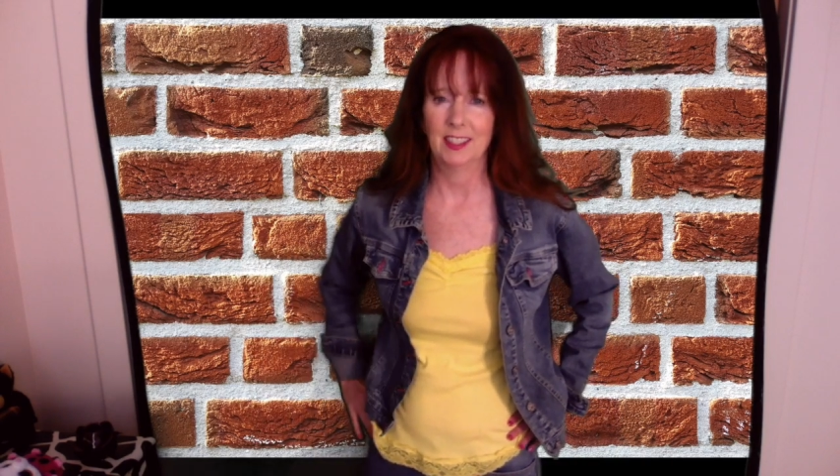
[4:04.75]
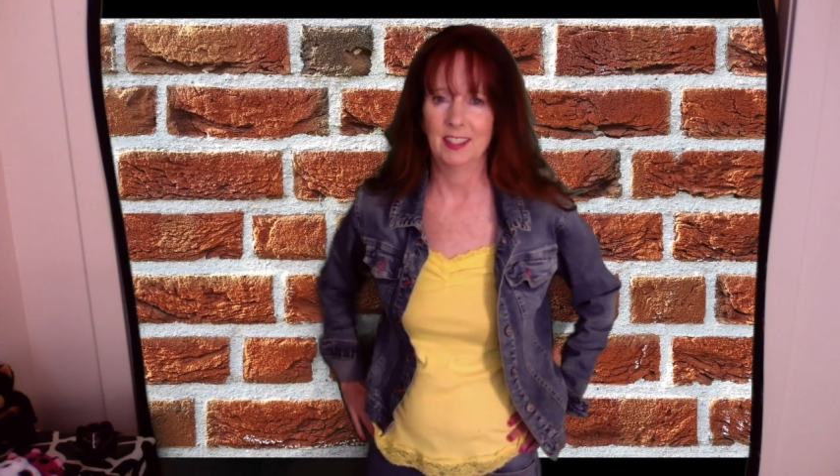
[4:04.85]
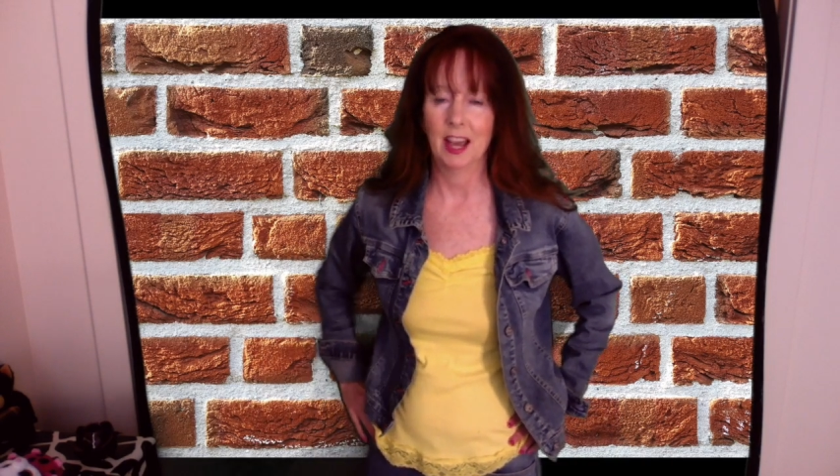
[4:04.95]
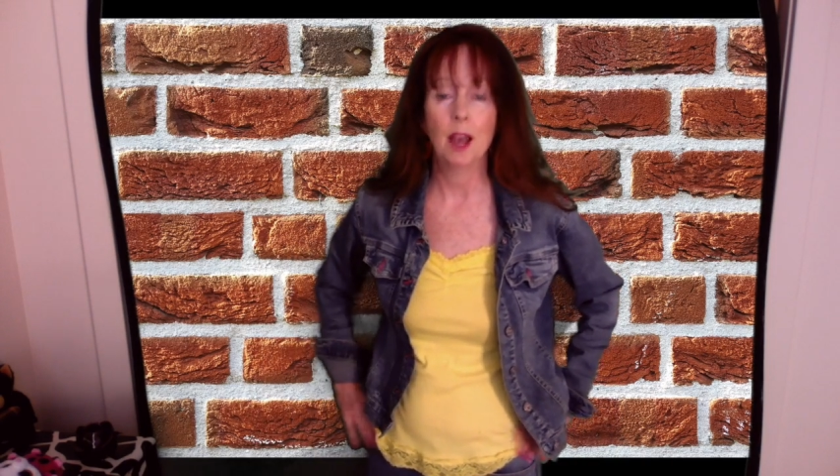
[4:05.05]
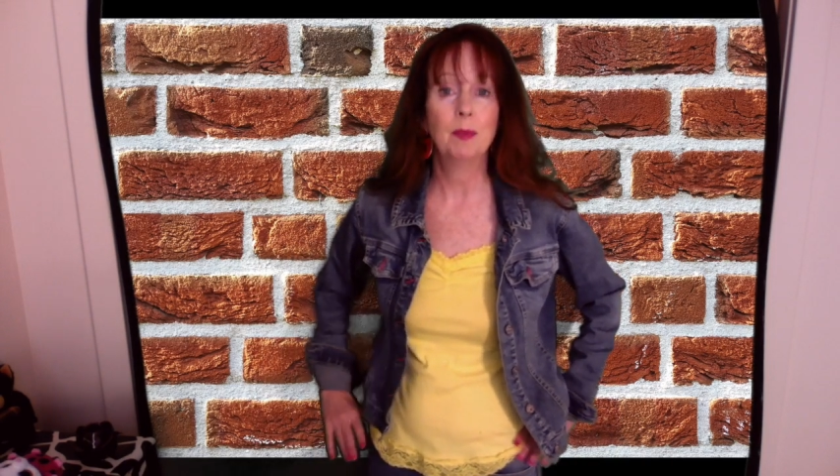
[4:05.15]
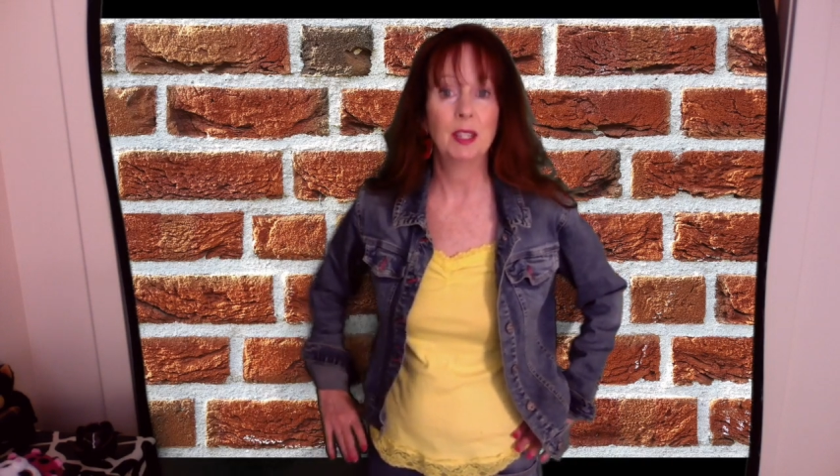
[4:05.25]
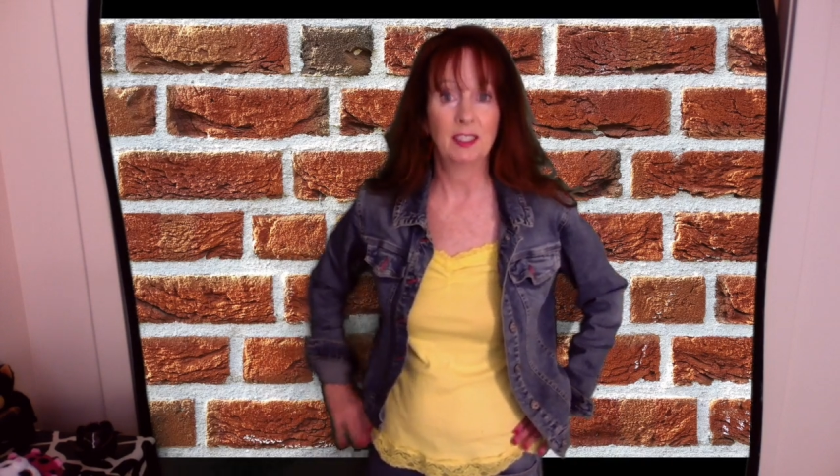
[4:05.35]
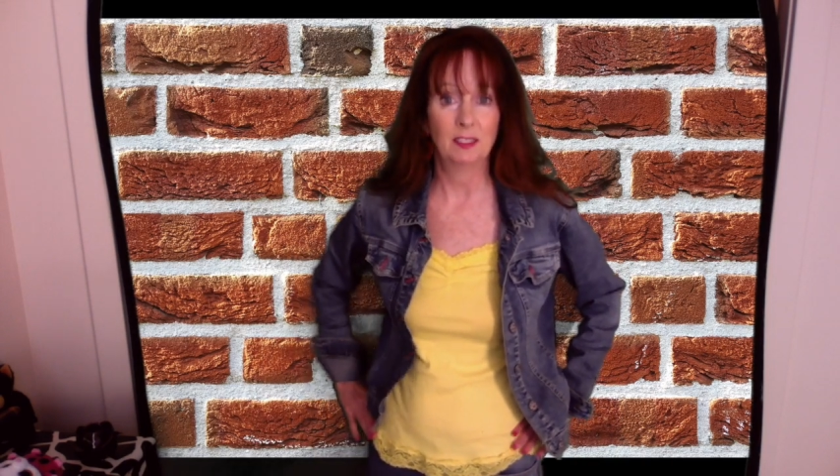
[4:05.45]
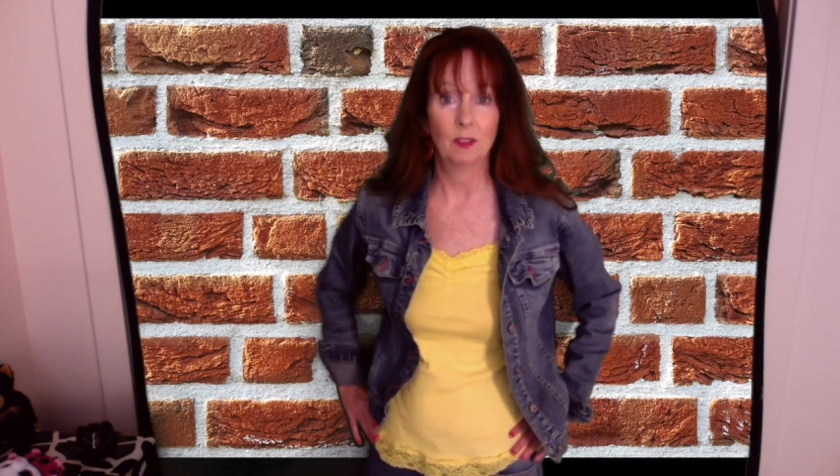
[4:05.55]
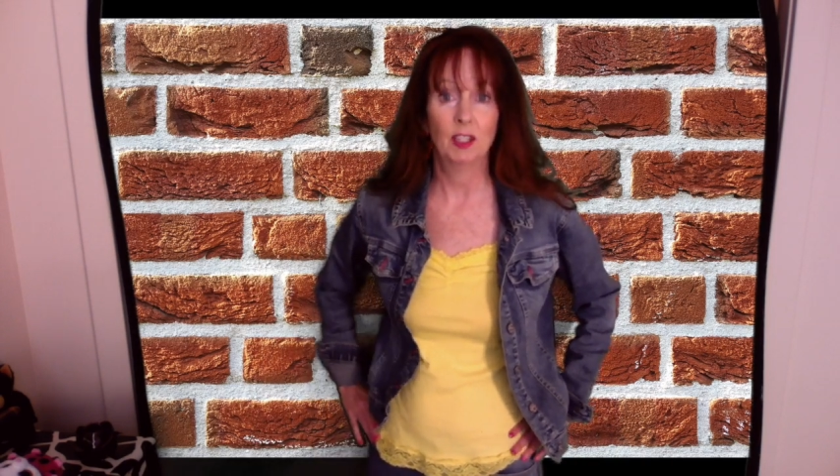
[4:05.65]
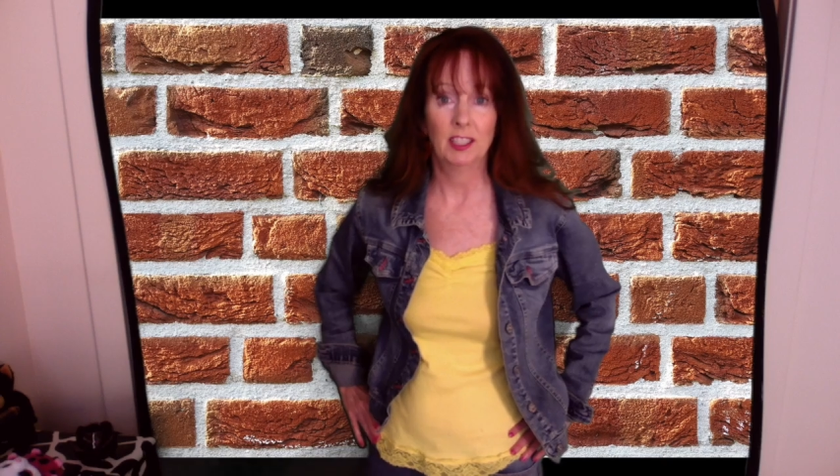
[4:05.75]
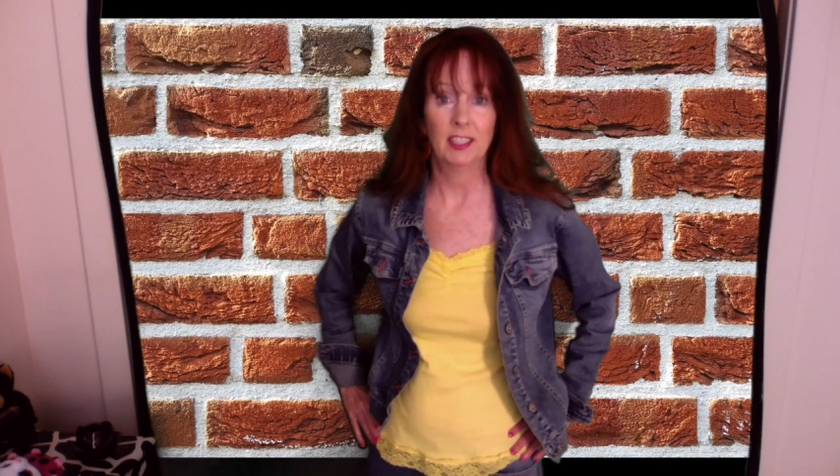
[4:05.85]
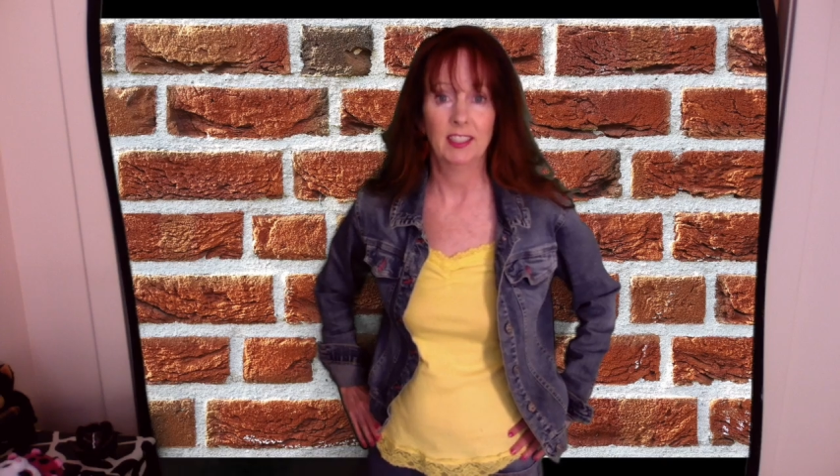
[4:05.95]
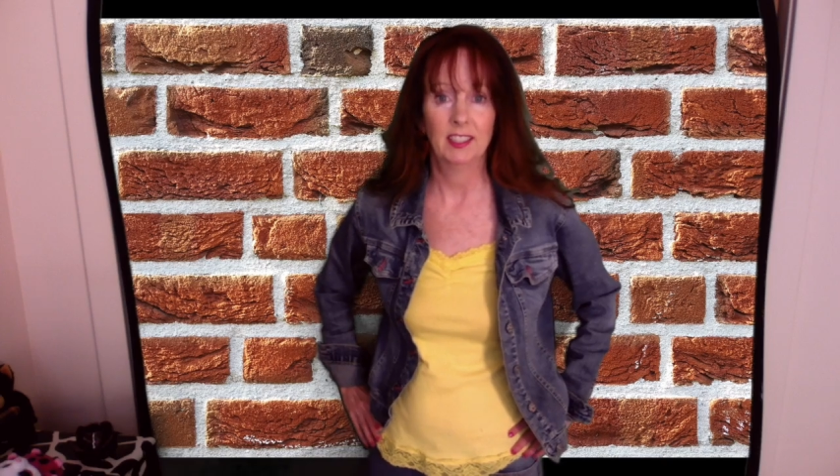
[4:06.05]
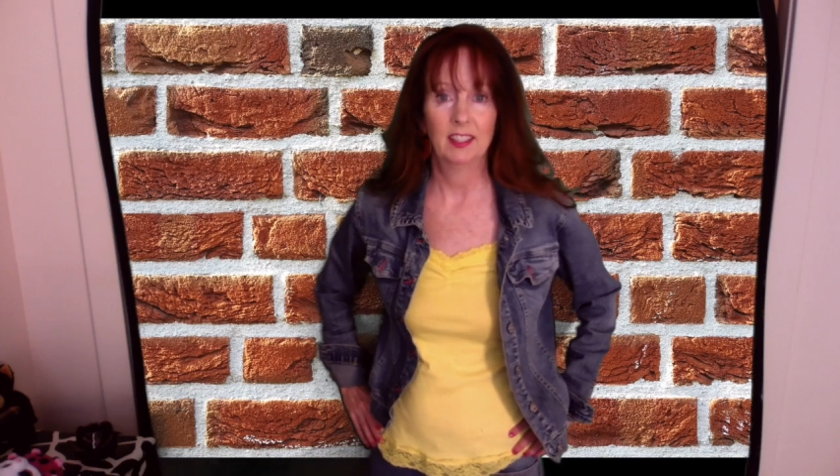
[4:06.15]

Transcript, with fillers: it. I mean, really.